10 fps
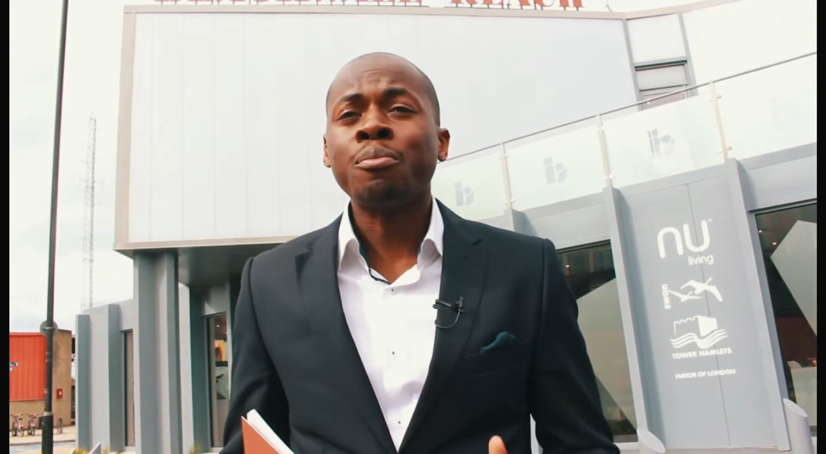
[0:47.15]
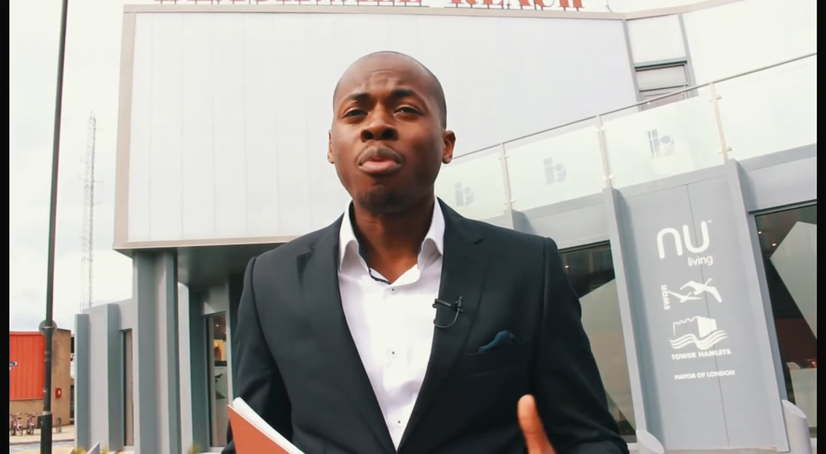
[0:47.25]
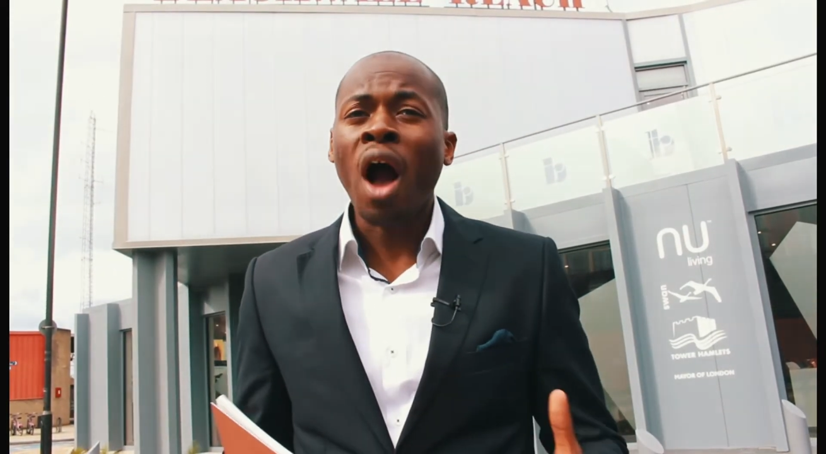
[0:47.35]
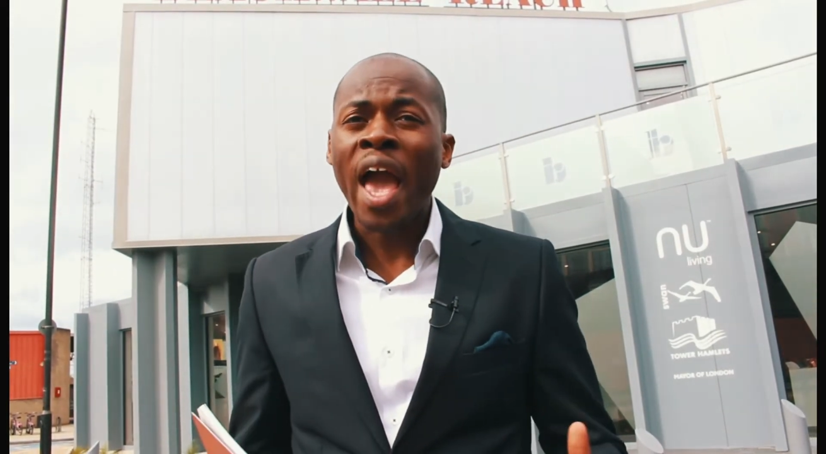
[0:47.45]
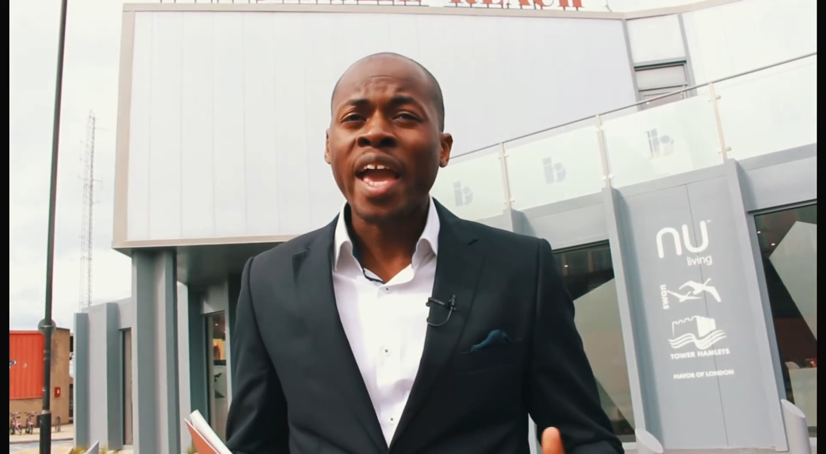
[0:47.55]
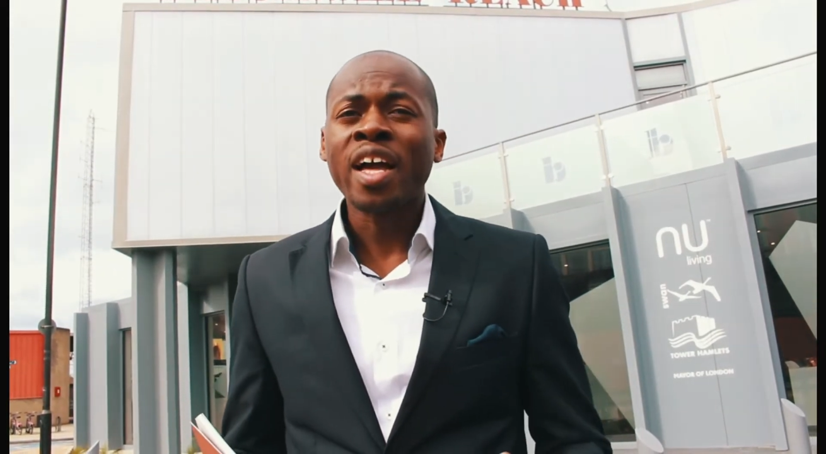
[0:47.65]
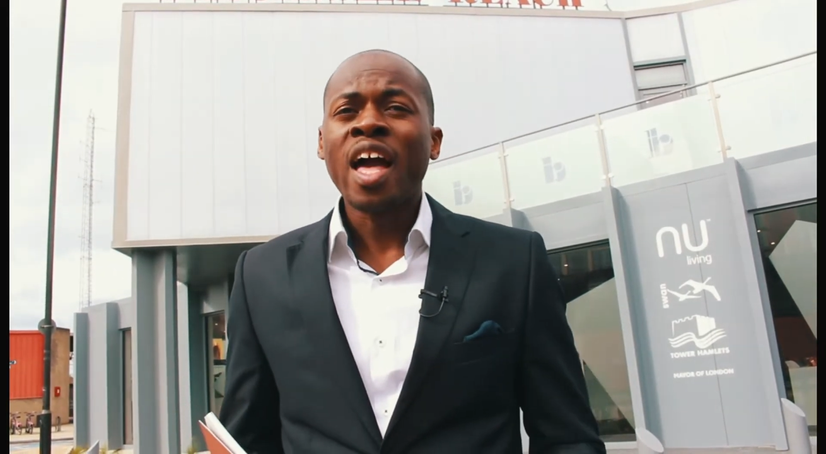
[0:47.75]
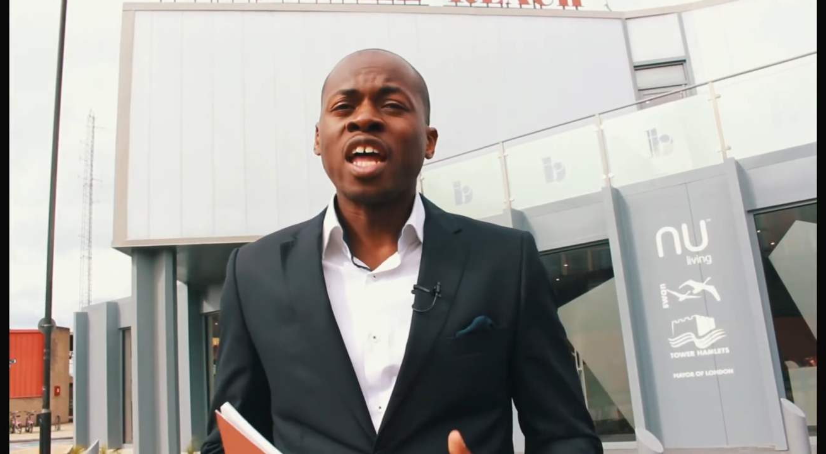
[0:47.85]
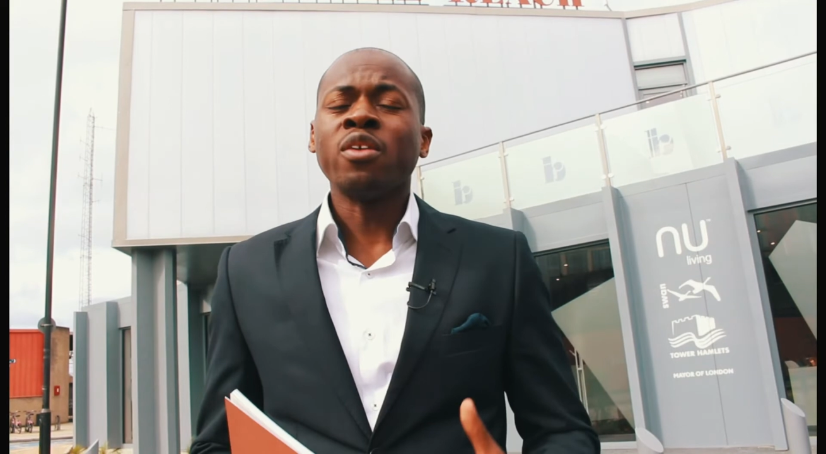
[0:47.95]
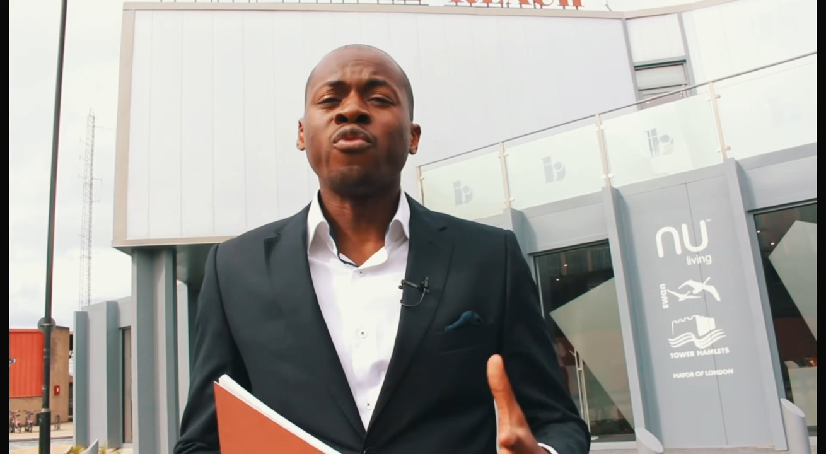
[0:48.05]
buying an
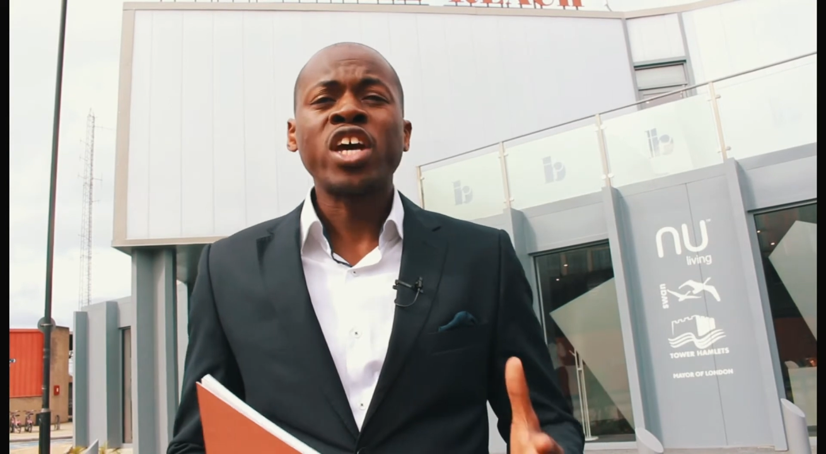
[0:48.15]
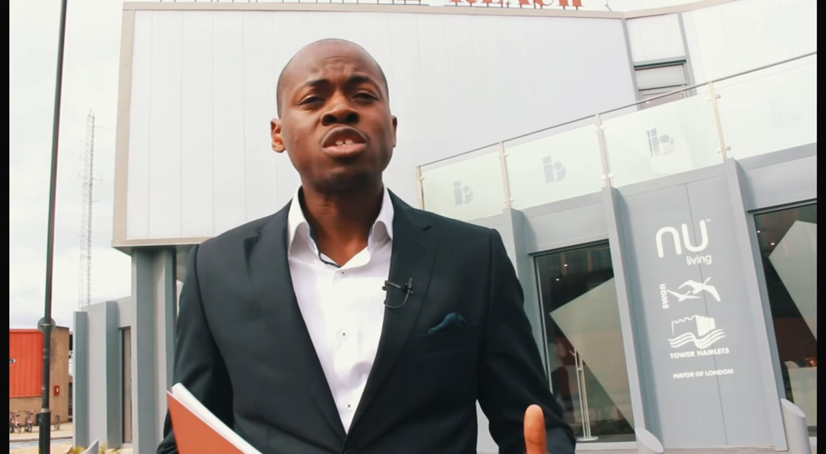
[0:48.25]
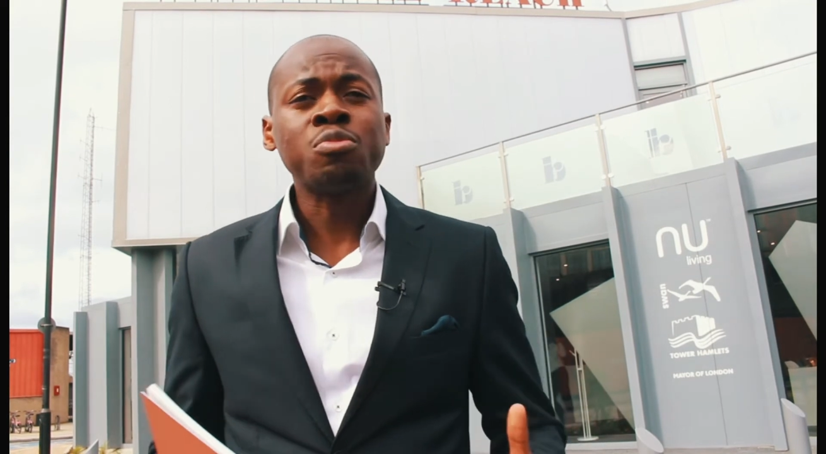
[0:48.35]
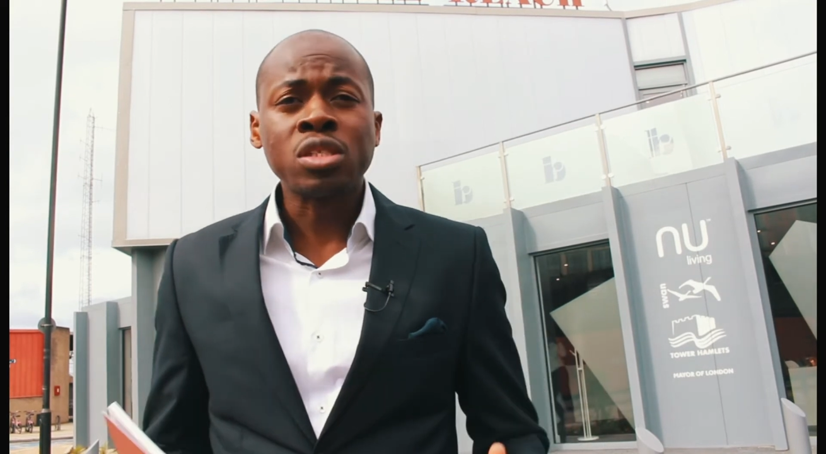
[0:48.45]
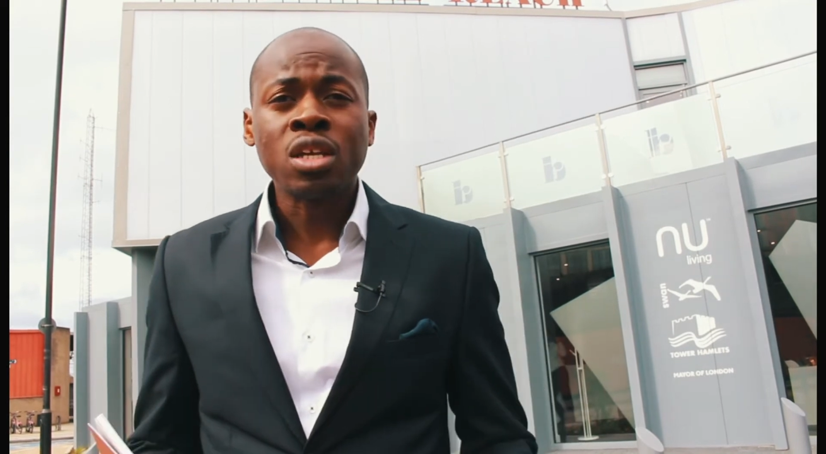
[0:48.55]
investment